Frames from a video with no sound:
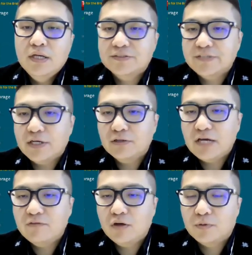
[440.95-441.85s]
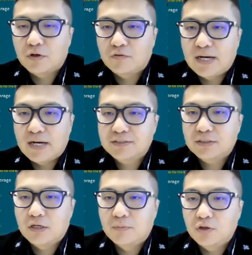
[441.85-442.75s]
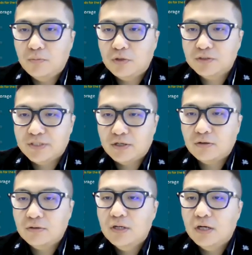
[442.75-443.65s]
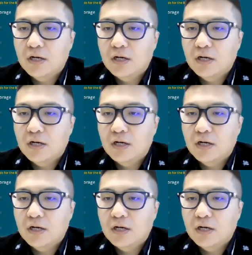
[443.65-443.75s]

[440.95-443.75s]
The cell level provides abnormal cell